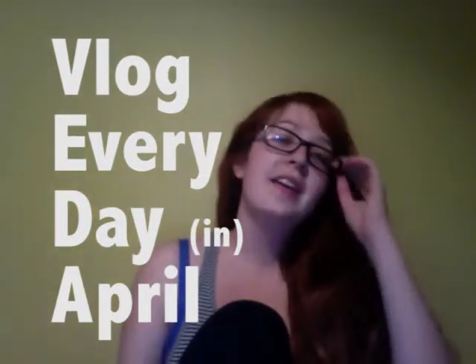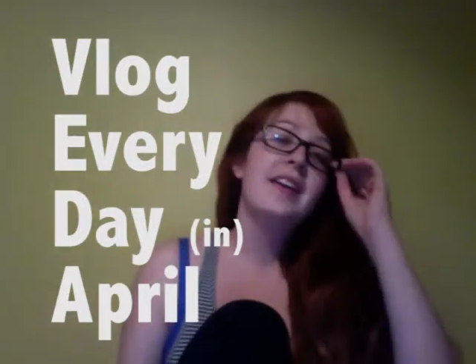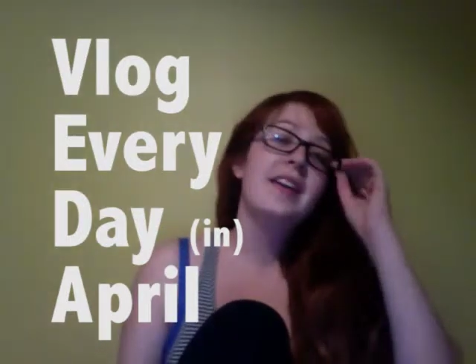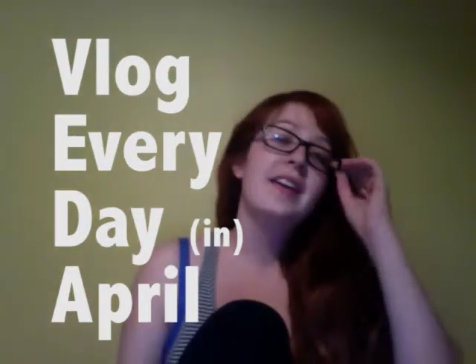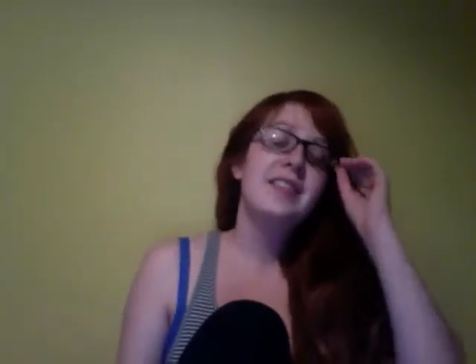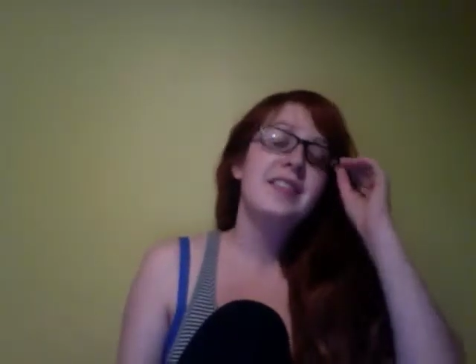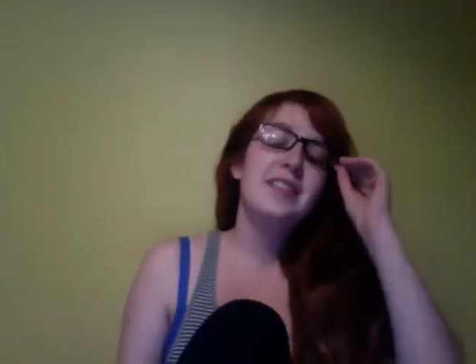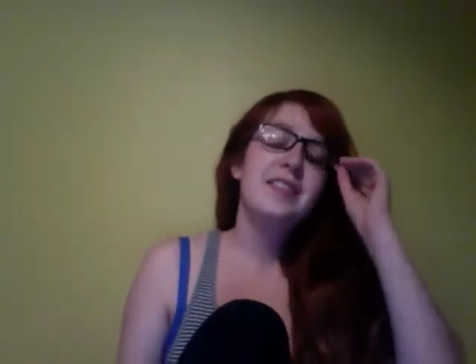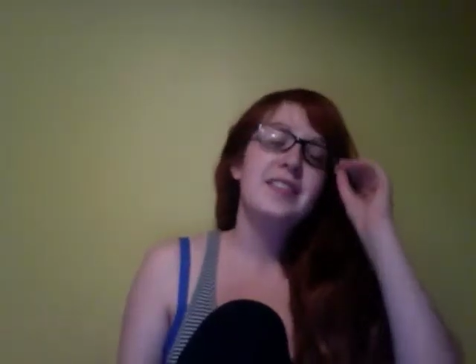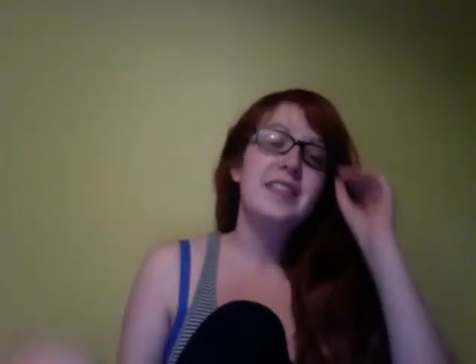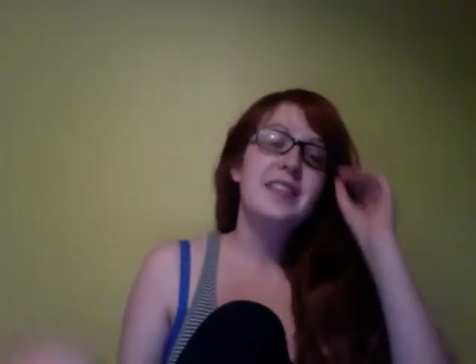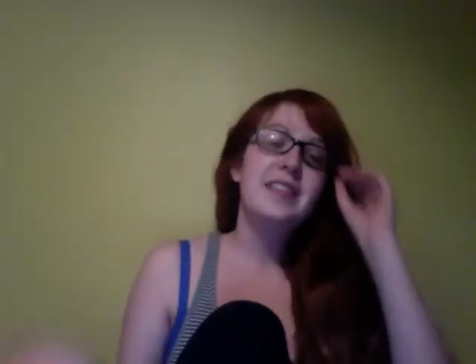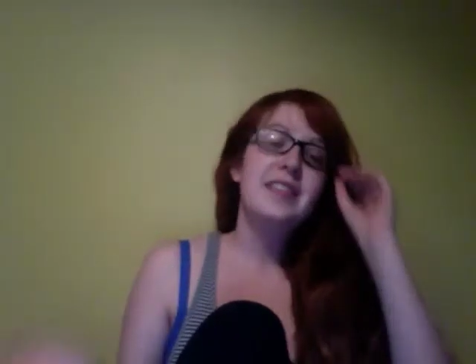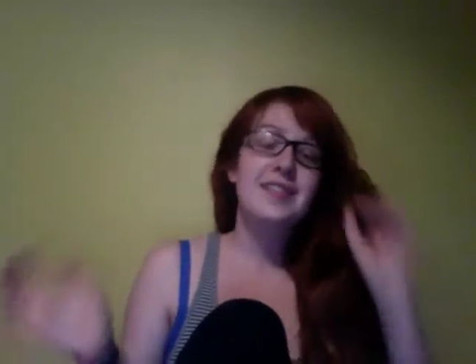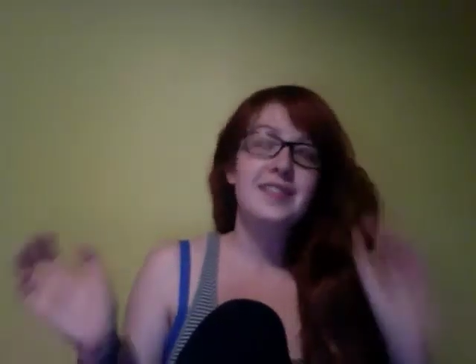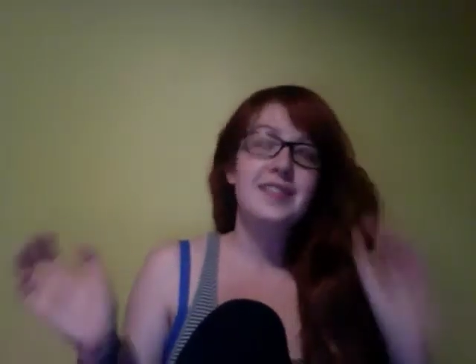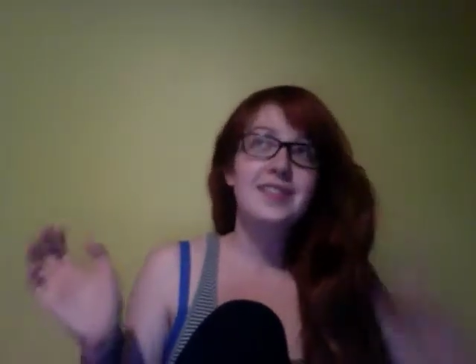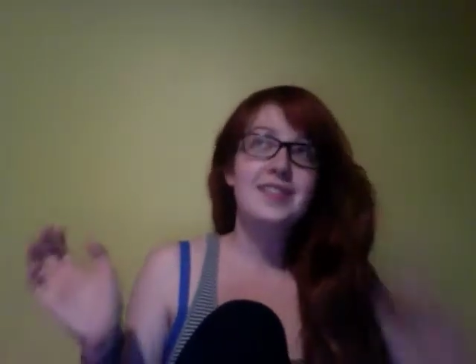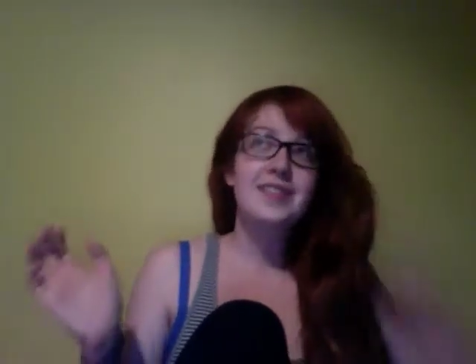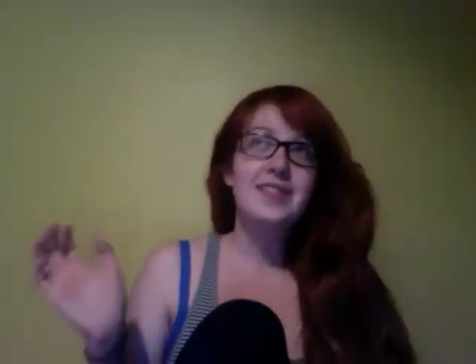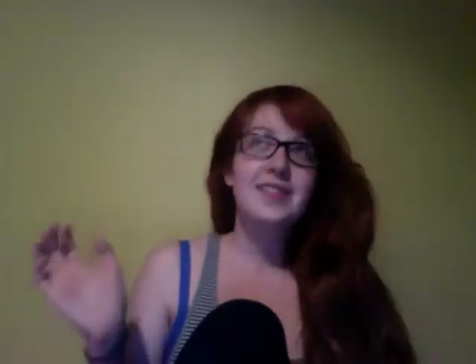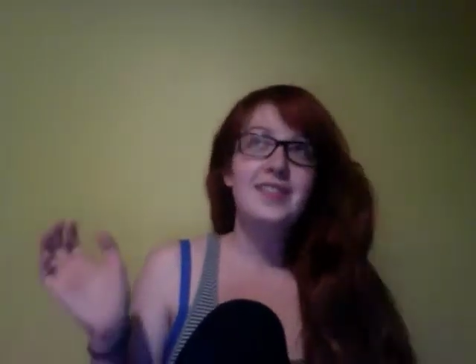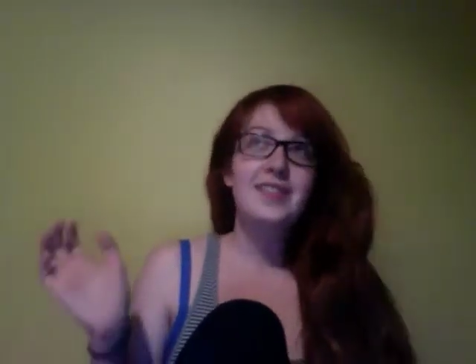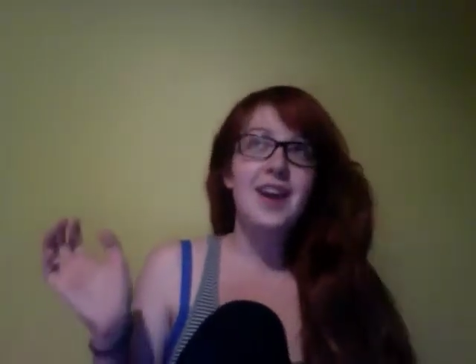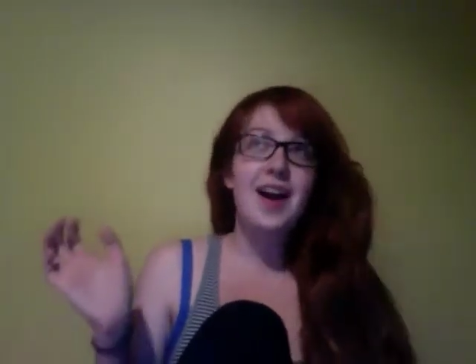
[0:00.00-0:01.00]

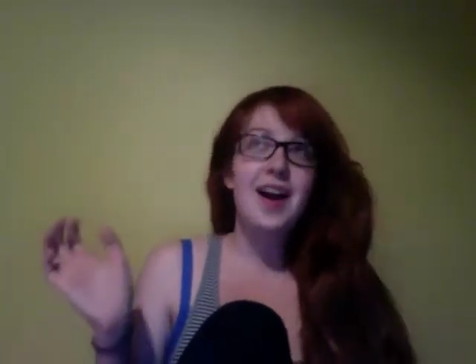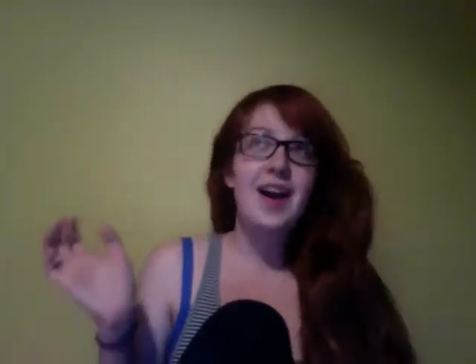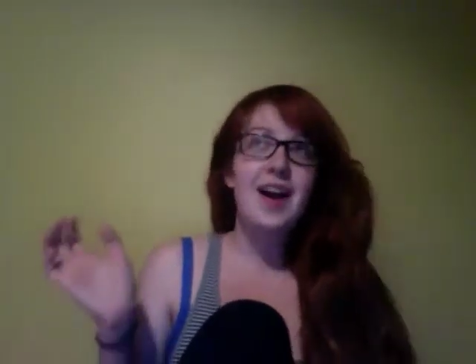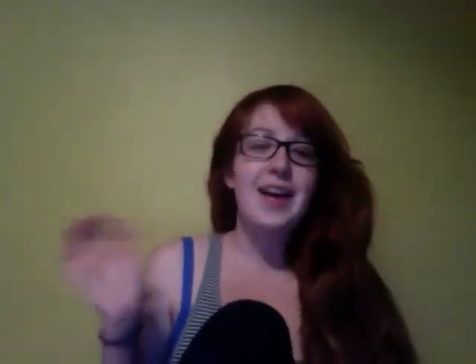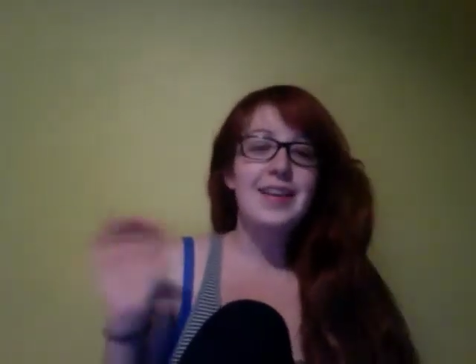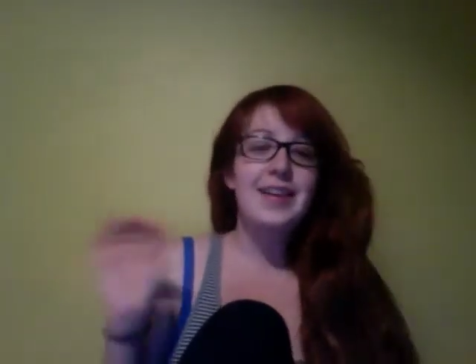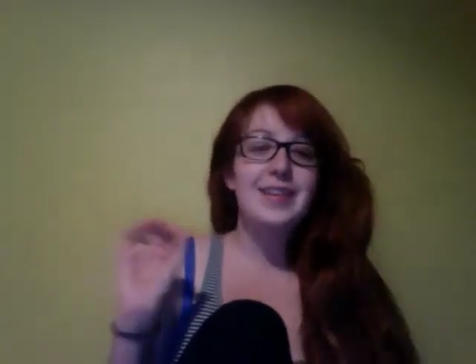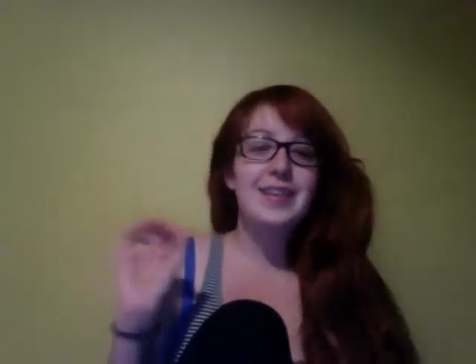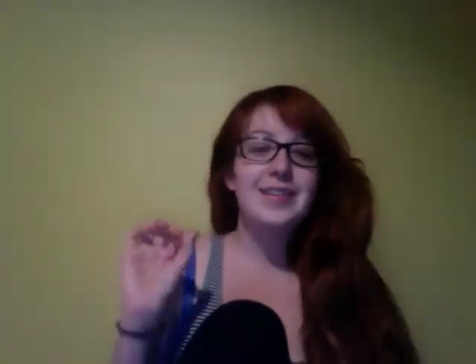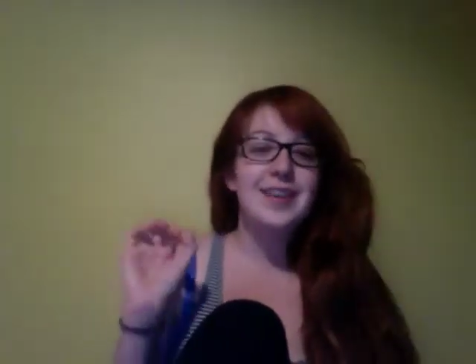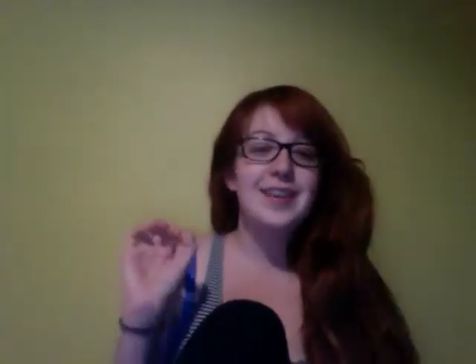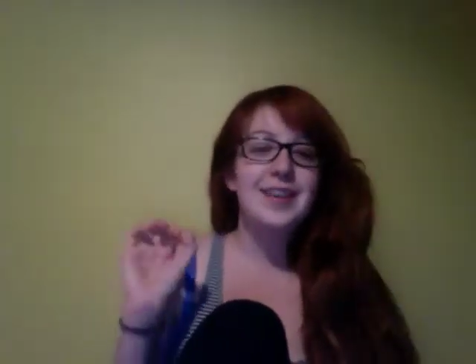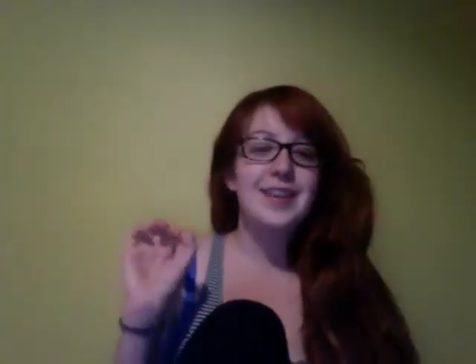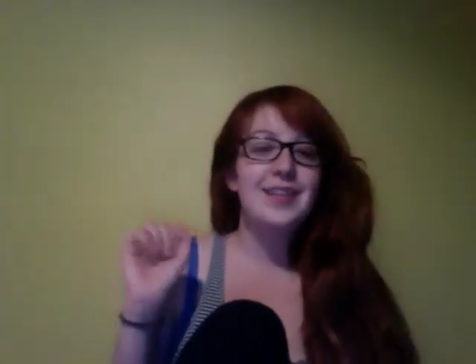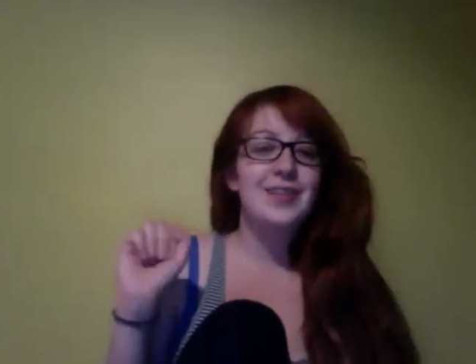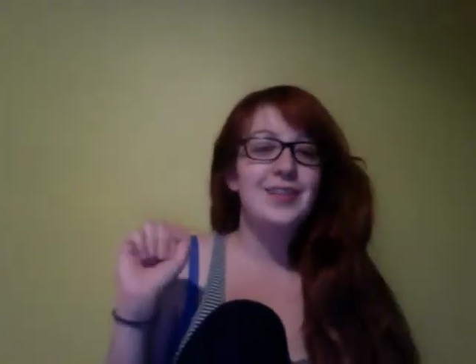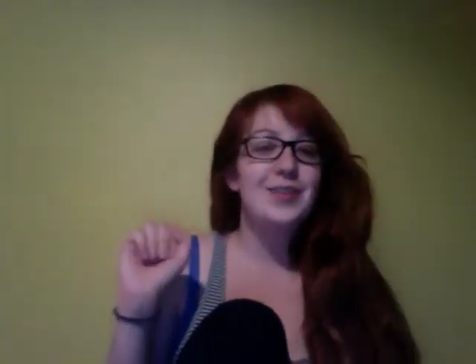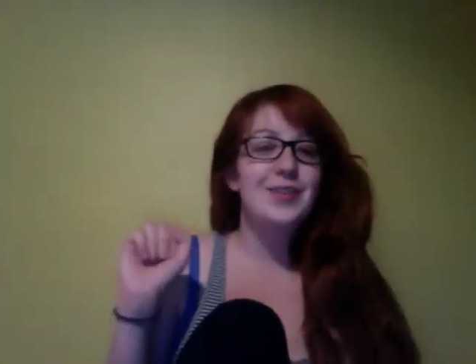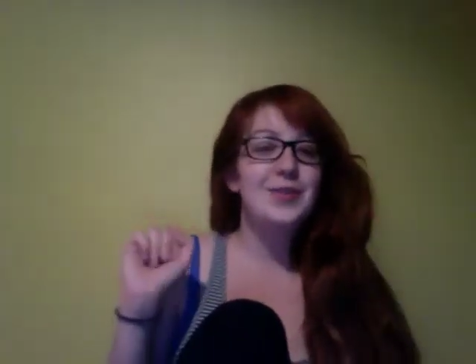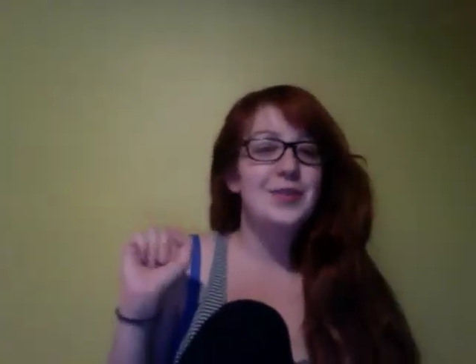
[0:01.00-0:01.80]
Since I decided to